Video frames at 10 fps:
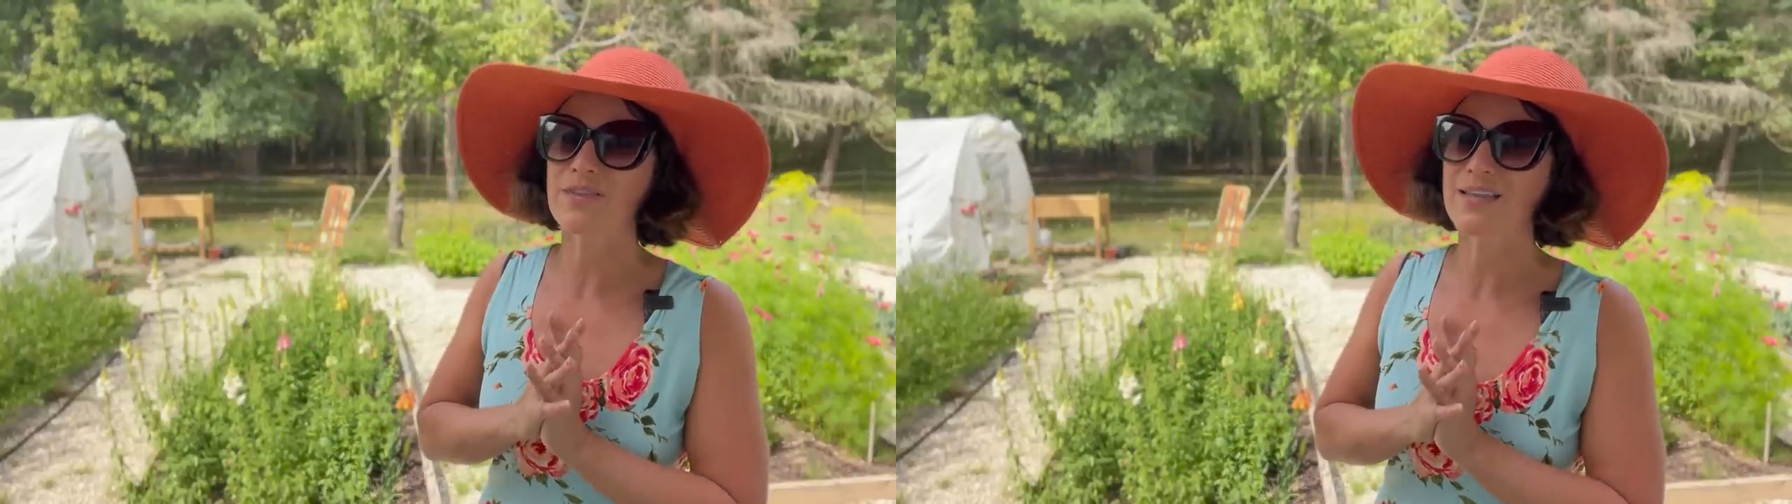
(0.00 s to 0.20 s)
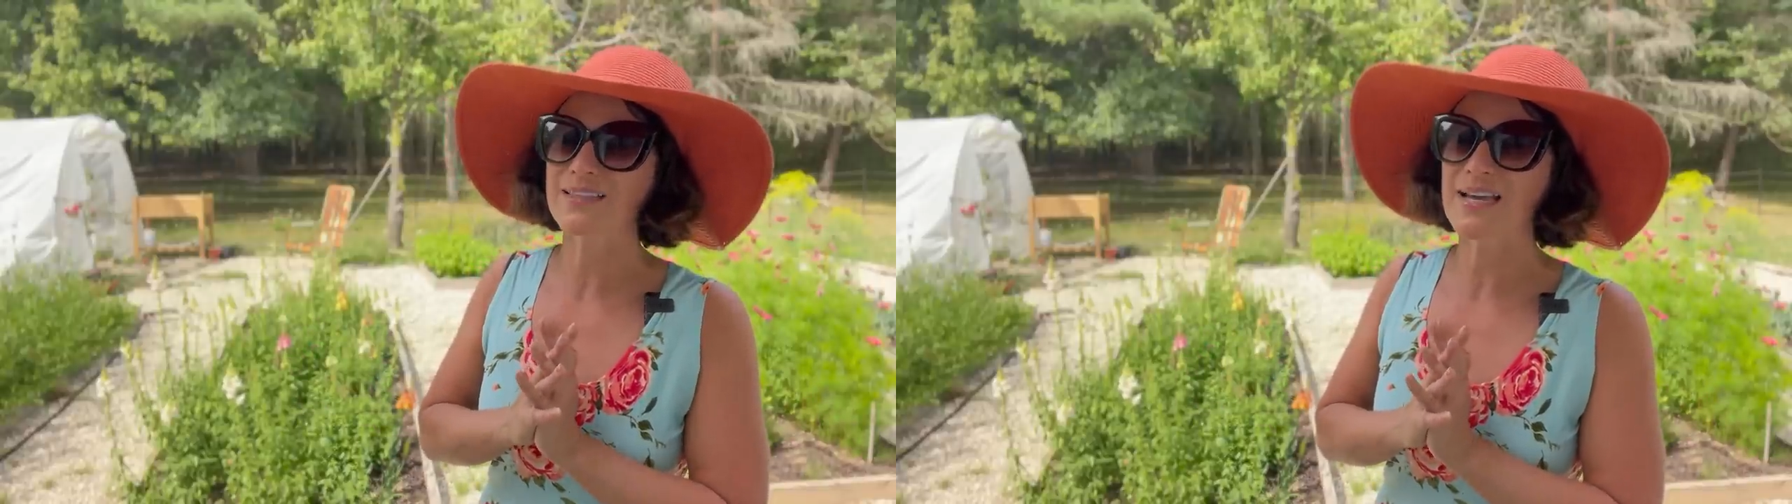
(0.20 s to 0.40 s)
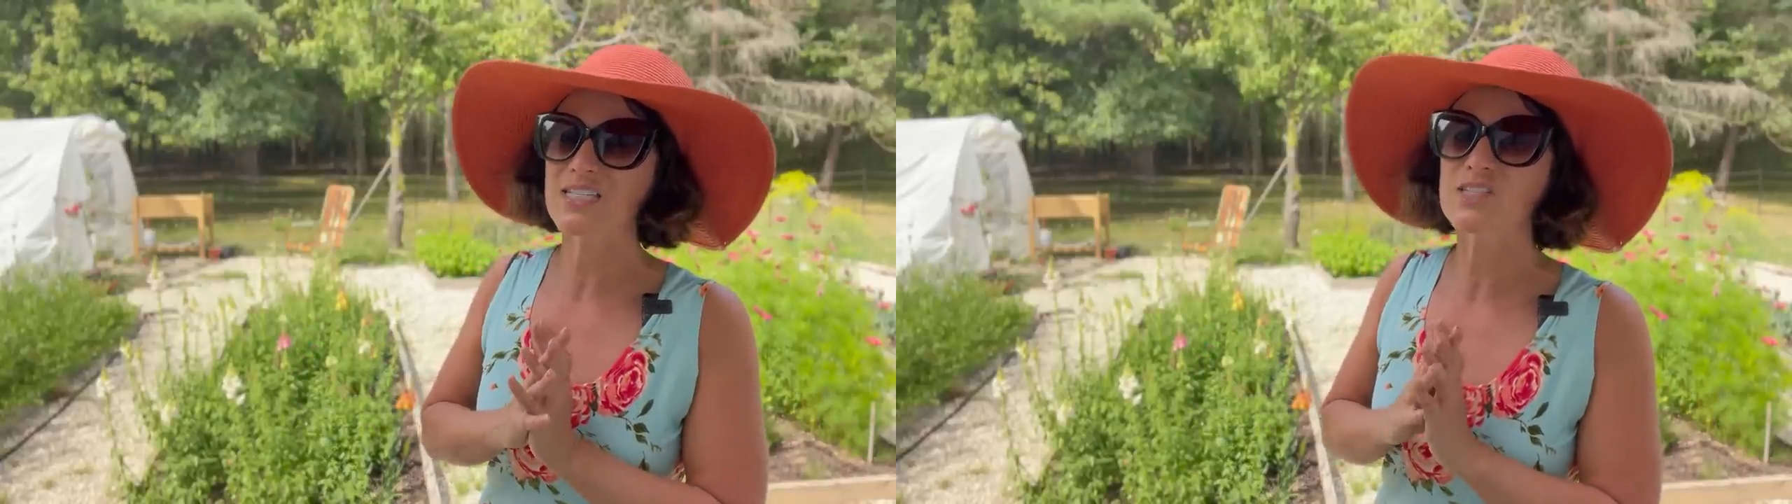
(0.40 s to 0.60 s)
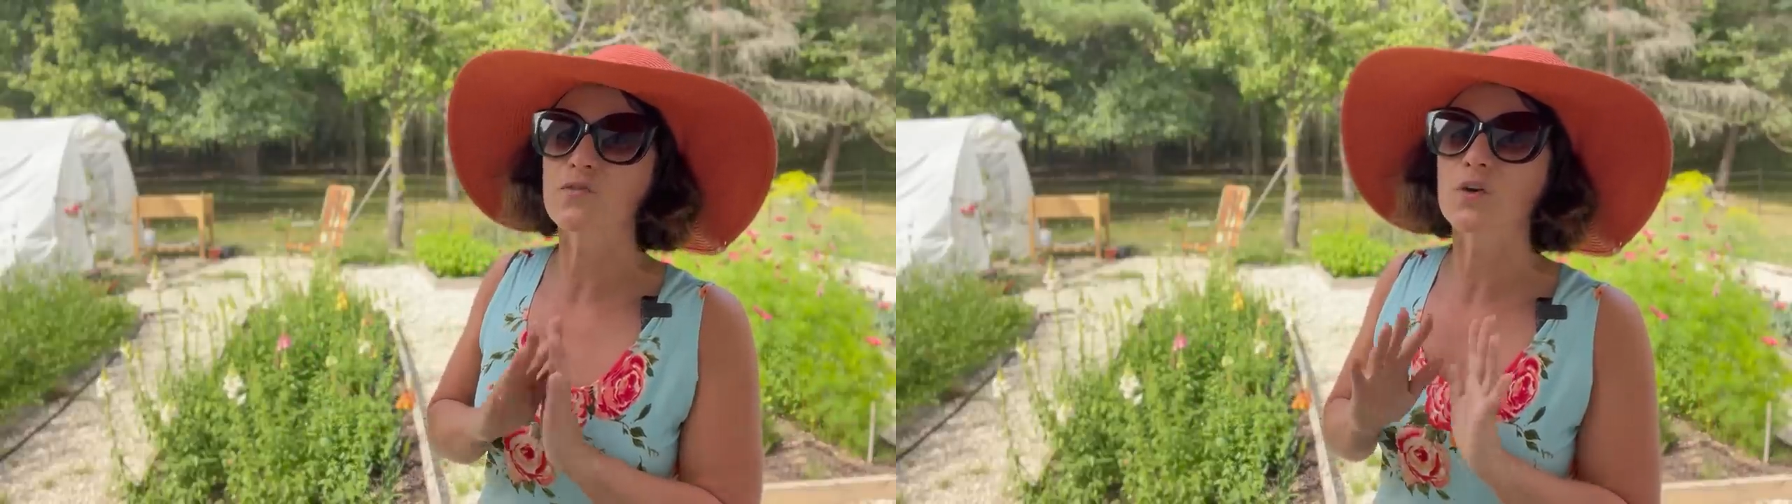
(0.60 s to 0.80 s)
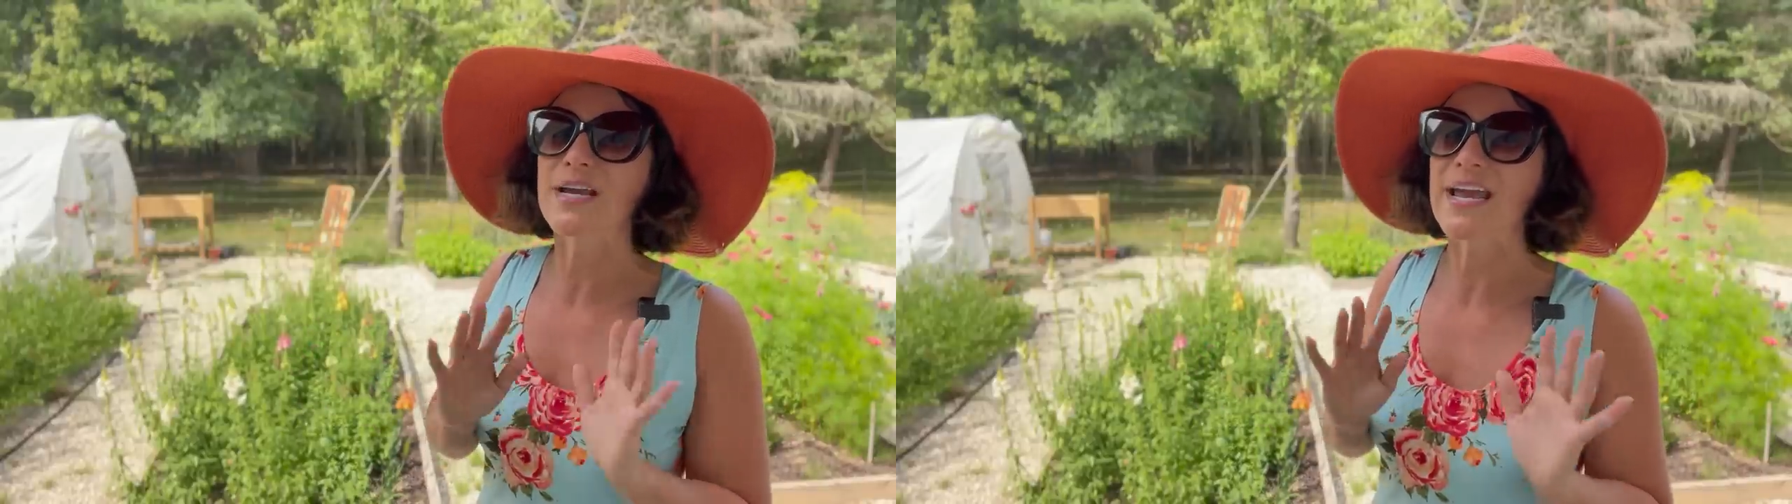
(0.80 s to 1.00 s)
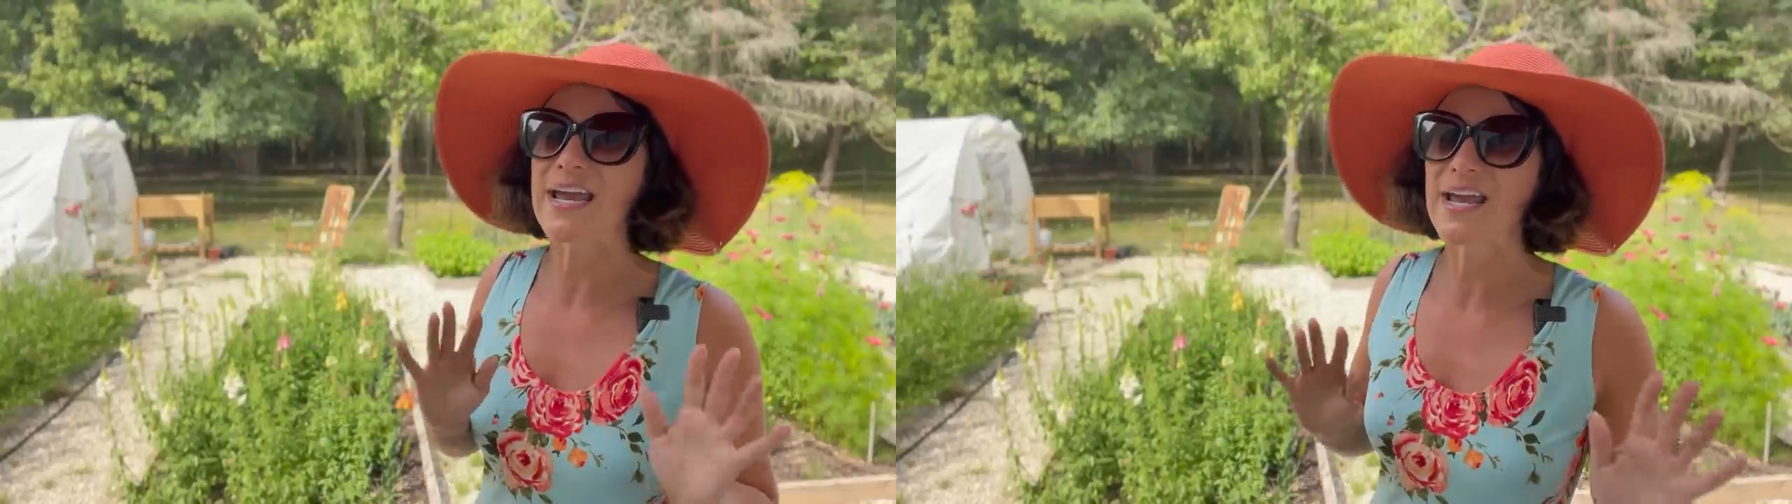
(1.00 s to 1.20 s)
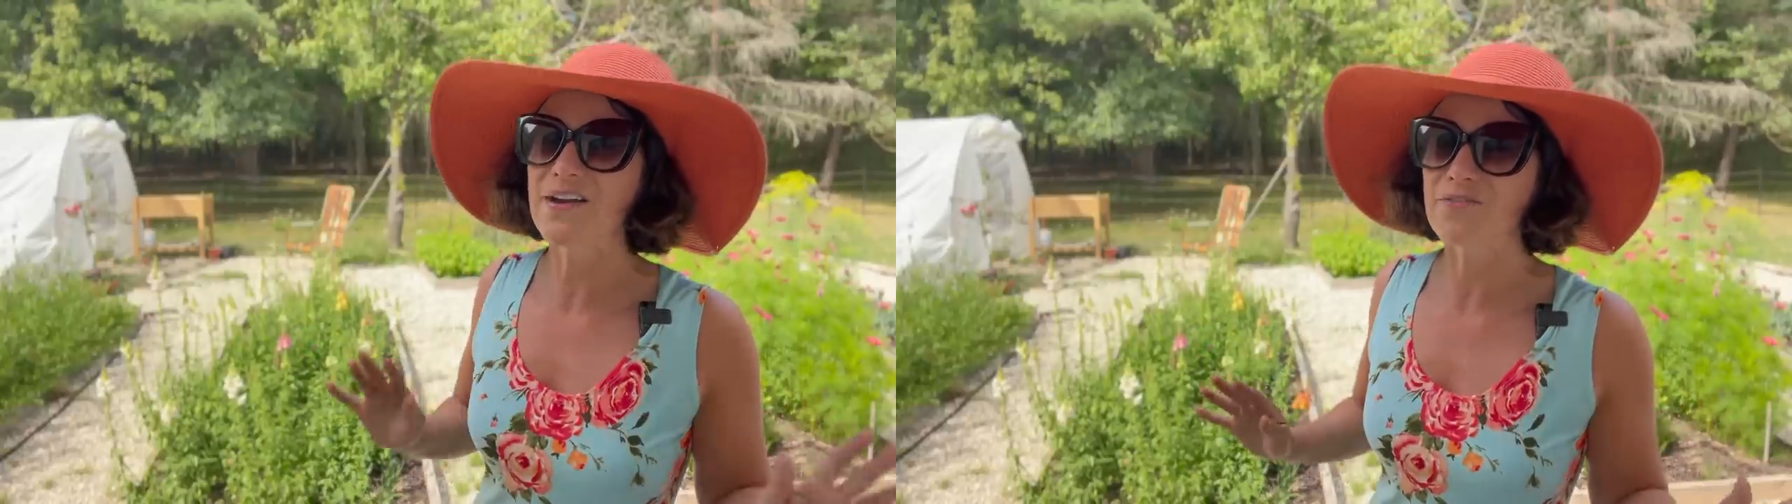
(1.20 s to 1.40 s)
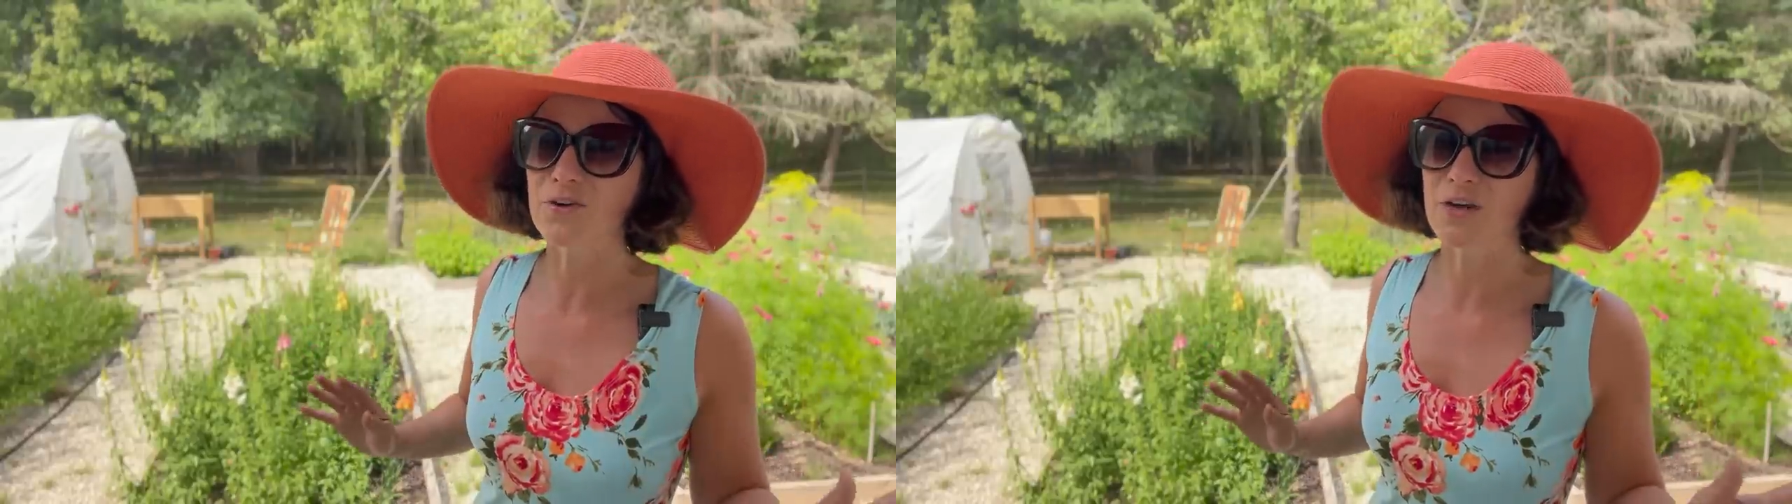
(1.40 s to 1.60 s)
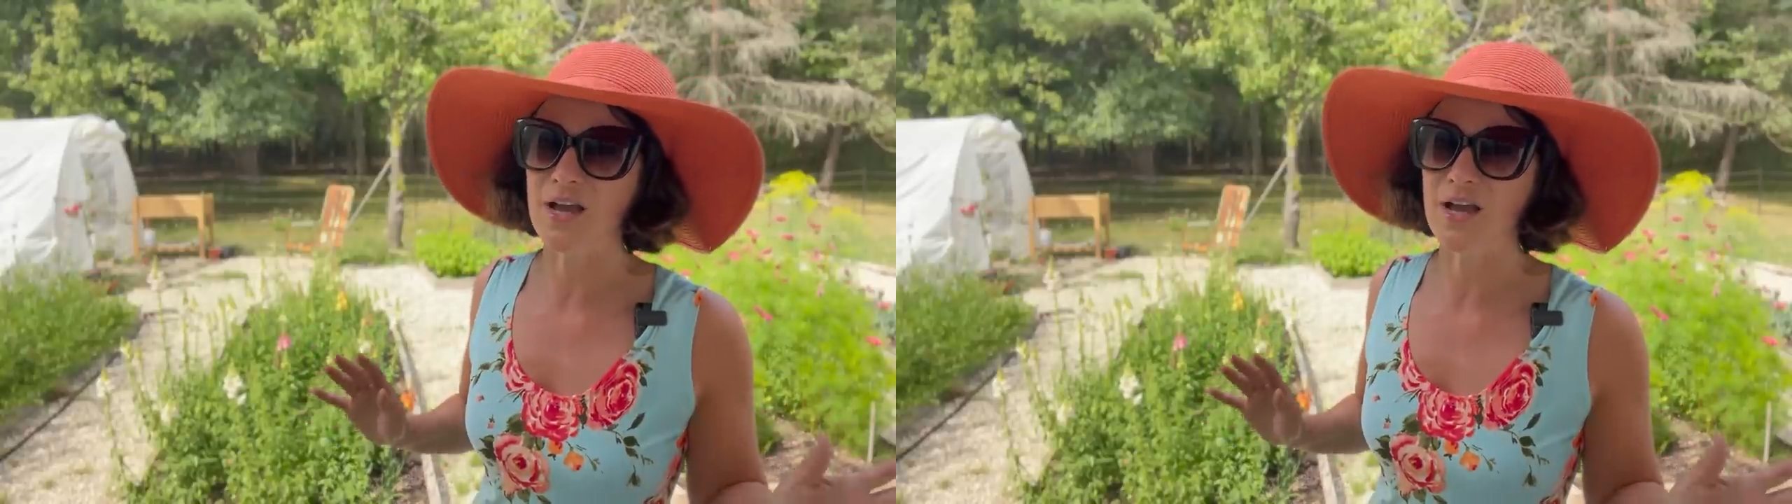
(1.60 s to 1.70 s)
that lasts forever